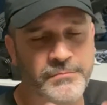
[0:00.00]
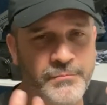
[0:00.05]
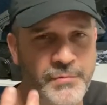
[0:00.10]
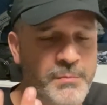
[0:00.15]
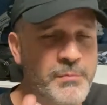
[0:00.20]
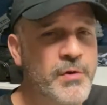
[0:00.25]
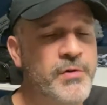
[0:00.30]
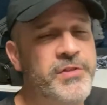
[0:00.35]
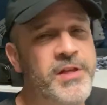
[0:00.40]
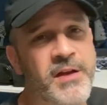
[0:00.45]

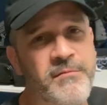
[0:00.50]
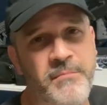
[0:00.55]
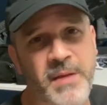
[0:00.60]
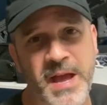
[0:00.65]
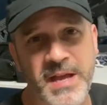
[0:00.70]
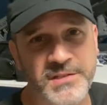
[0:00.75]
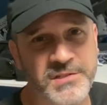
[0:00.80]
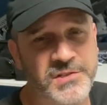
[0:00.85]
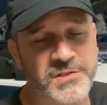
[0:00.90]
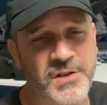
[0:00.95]
We both have
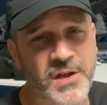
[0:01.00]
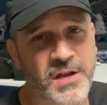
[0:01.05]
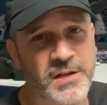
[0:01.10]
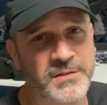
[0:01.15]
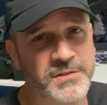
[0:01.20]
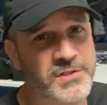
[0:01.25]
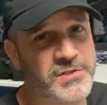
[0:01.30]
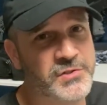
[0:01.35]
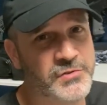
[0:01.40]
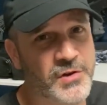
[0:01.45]
masks on,
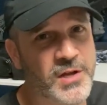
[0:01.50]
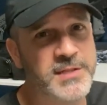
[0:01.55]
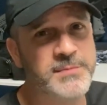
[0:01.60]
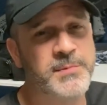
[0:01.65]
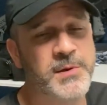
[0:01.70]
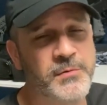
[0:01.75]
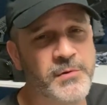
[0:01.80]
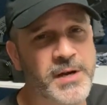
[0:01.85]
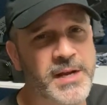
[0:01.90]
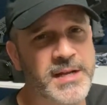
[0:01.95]
just trust
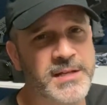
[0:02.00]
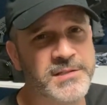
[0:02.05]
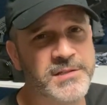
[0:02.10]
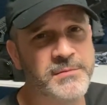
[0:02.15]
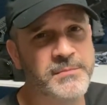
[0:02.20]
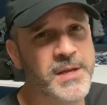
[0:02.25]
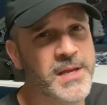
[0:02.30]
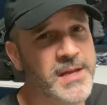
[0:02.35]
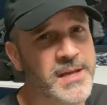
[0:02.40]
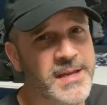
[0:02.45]
me, we're handsome.